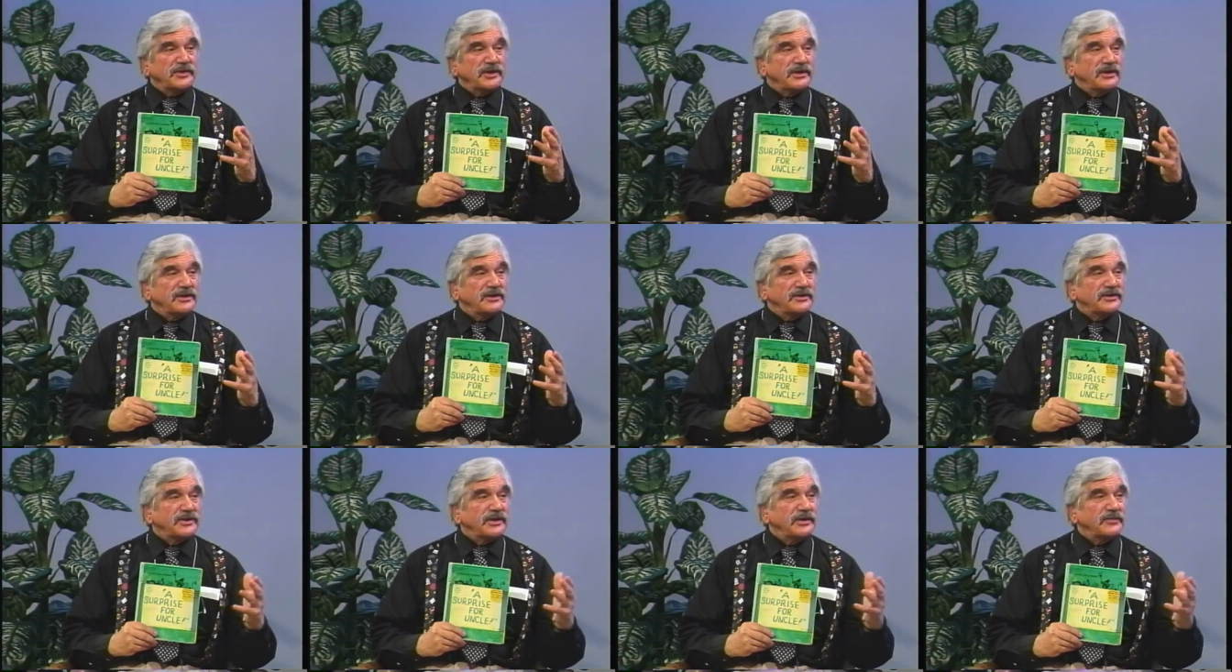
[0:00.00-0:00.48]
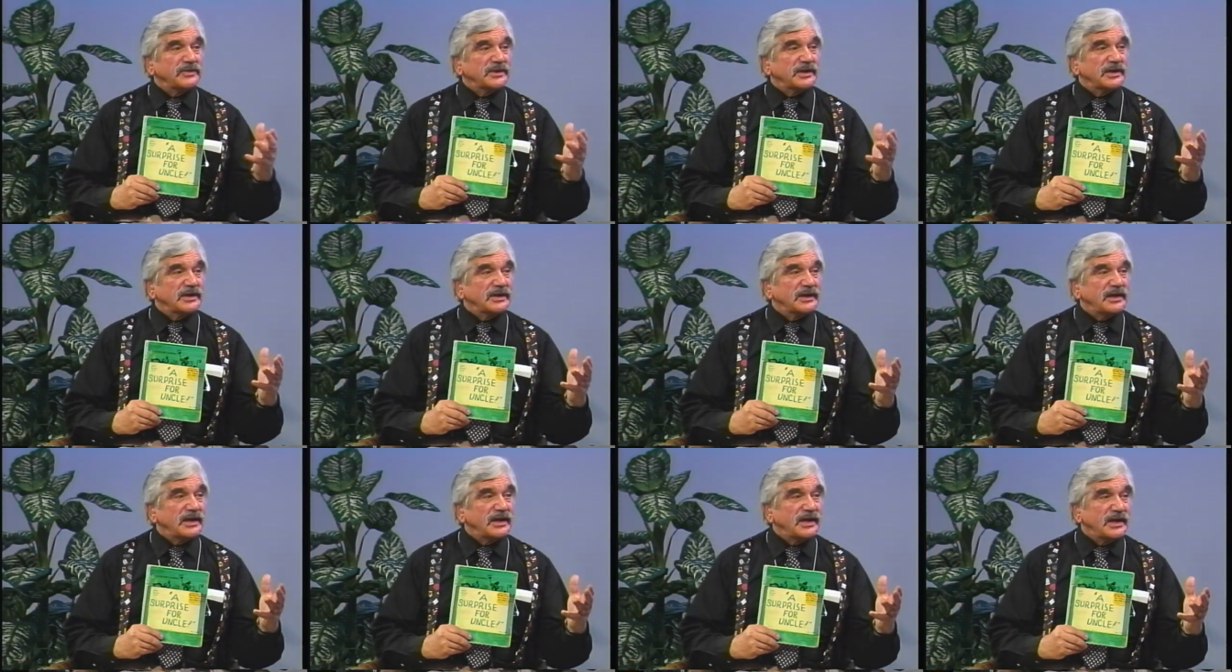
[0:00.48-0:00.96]
you see what a
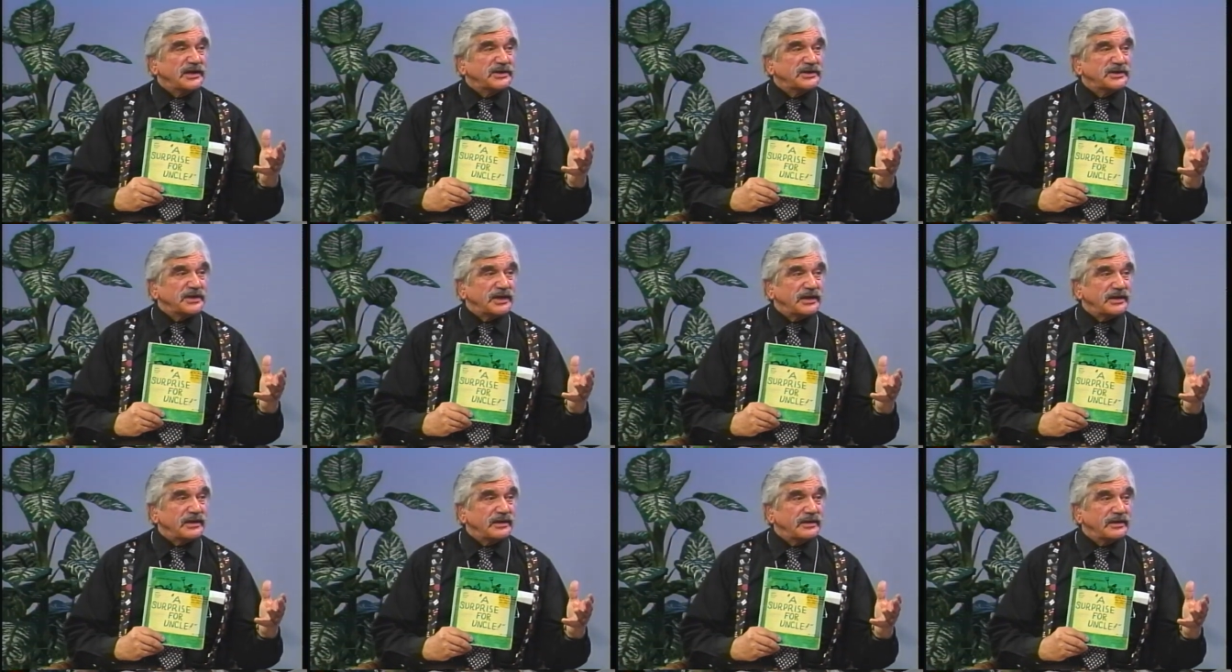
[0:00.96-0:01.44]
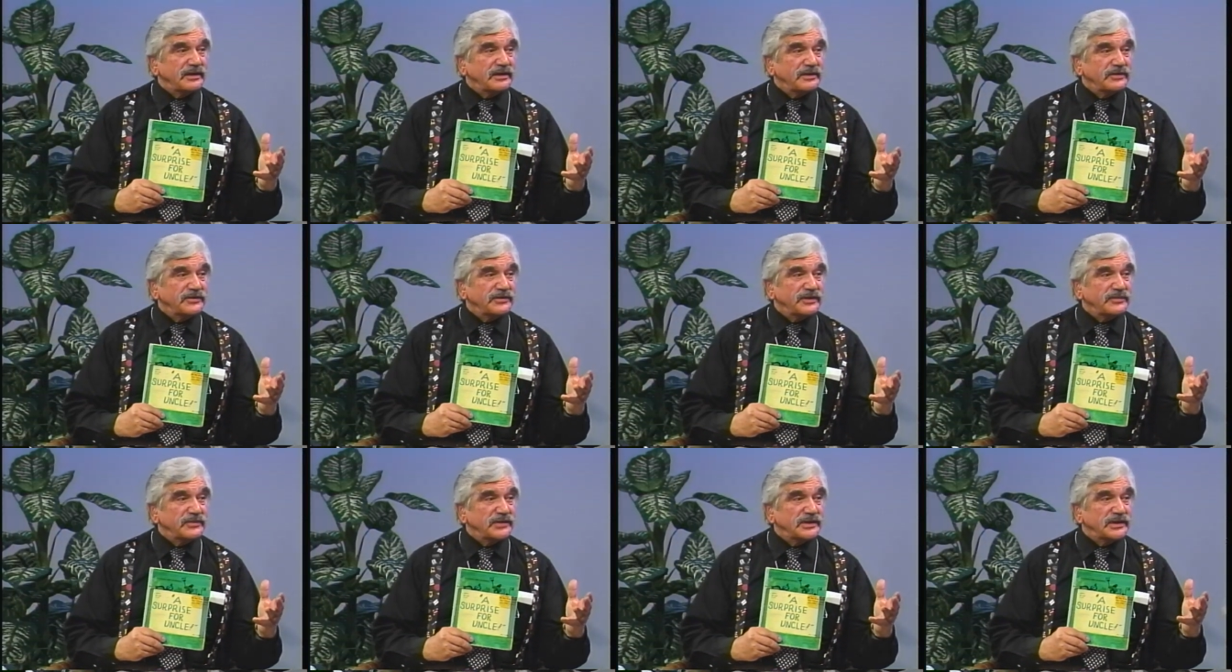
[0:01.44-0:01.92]
little
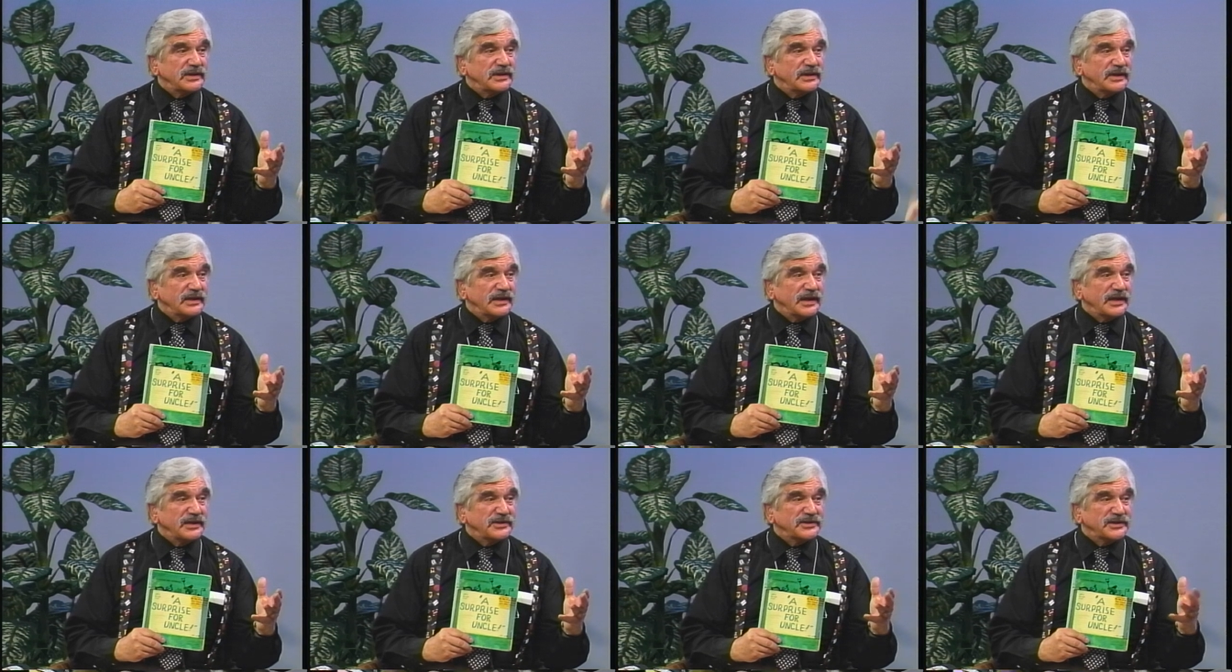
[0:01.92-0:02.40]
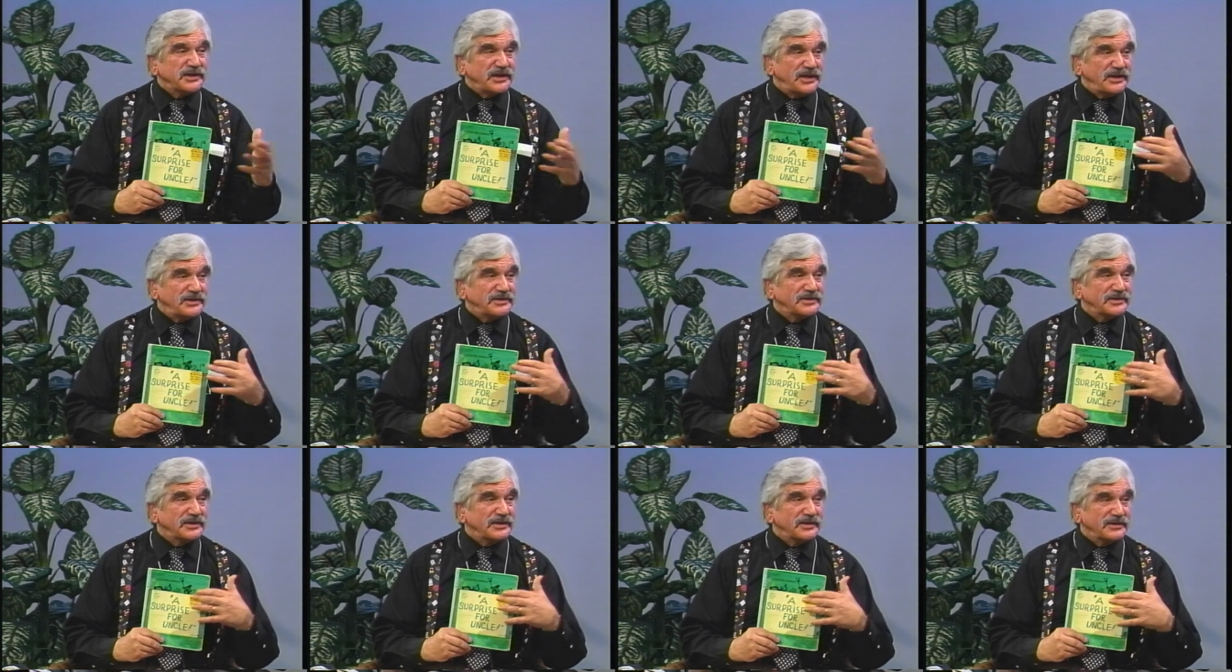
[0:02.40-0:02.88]

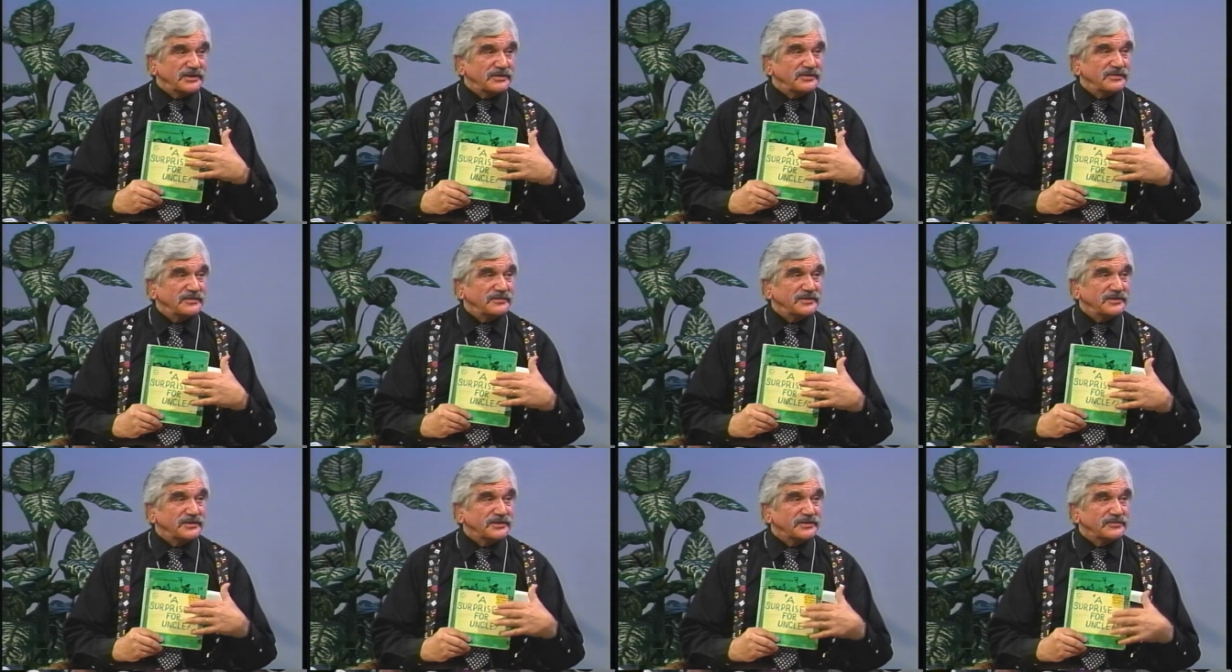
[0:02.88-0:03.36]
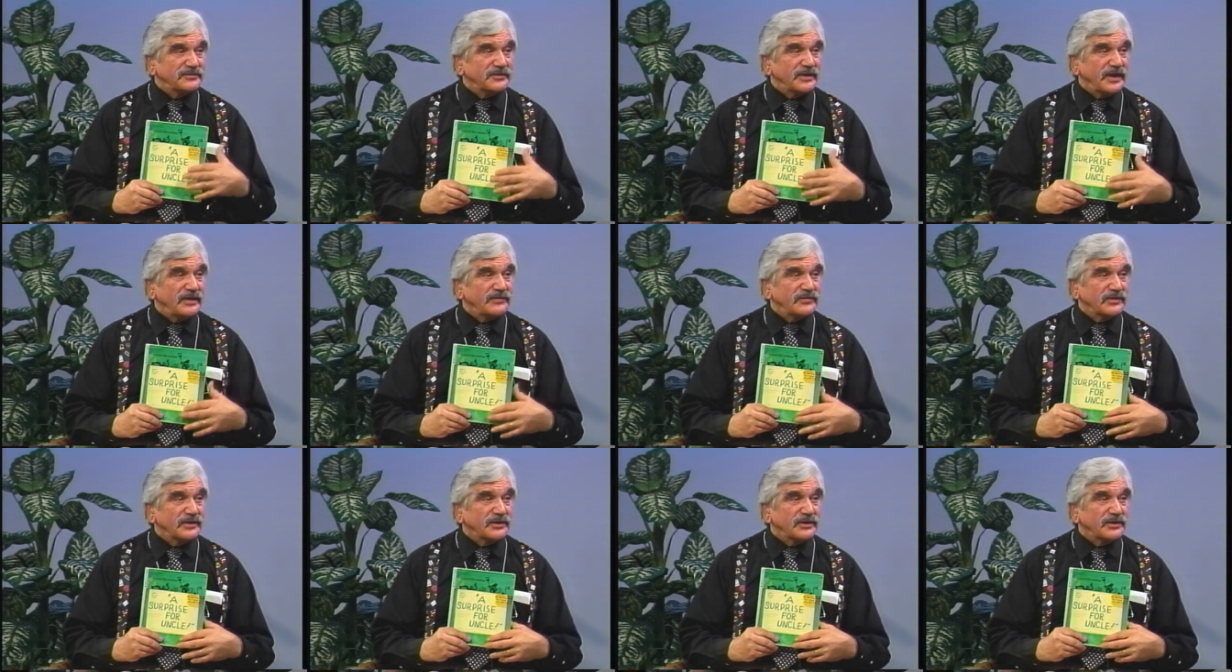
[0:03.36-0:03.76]
education will do? Just drive it